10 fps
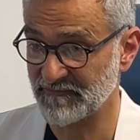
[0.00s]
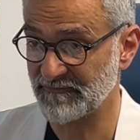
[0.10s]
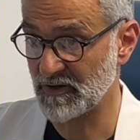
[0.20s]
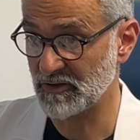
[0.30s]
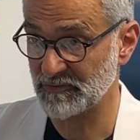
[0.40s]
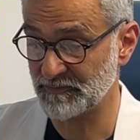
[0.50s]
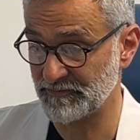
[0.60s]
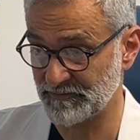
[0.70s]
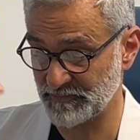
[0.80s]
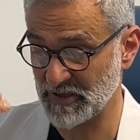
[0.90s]
Followed
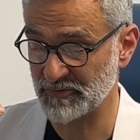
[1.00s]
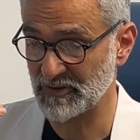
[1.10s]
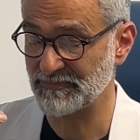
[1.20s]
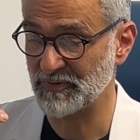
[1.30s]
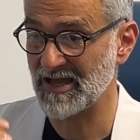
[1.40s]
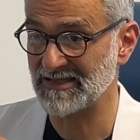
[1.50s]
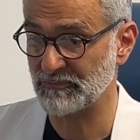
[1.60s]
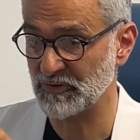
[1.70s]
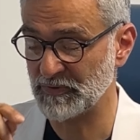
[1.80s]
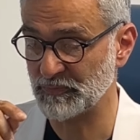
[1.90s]
right behind them,
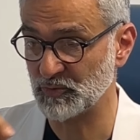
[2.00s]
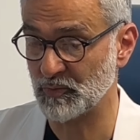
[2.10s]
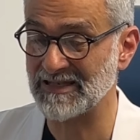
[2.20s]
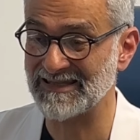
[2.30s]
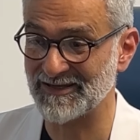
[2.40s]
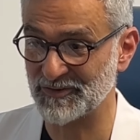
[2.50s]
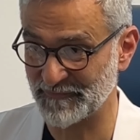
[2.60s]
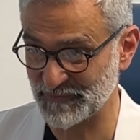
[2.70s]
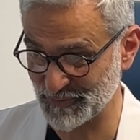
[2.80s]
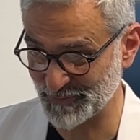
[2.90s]
we put one layer
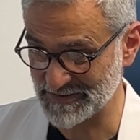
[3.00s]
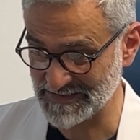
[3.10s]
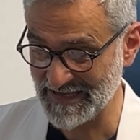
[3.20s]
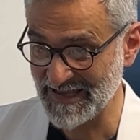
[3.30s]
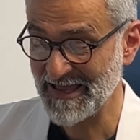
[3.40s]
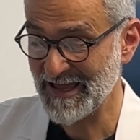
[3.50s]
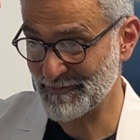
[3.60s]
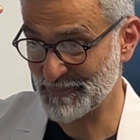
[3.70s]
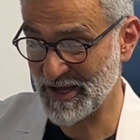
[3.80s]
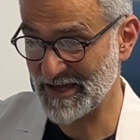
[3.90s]
of 2s.
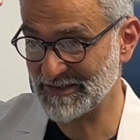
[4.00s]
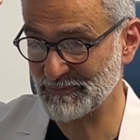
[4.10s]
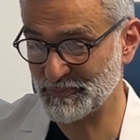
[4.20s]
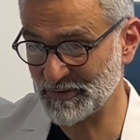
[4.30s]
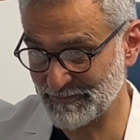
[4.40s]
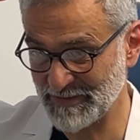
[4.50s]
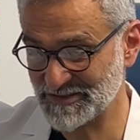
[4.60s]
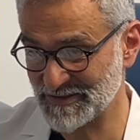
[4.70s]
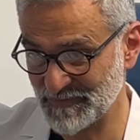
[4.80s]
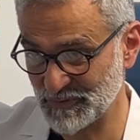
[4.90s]
And behind them, we put
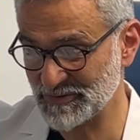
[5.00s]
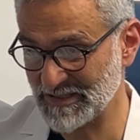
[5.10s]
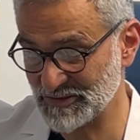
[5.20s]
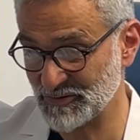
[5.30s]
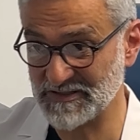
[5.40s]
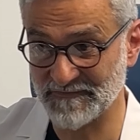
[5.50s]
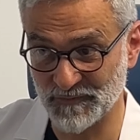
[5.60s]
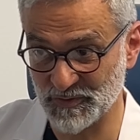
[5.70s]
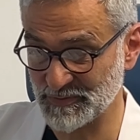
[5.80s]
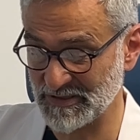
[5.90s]
mix of 2s and 3s and
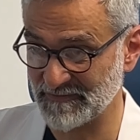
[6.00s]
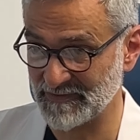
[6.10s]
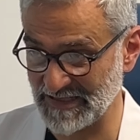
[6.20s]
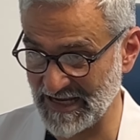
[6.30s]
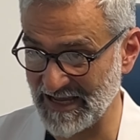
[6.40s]
4s, whatever we have.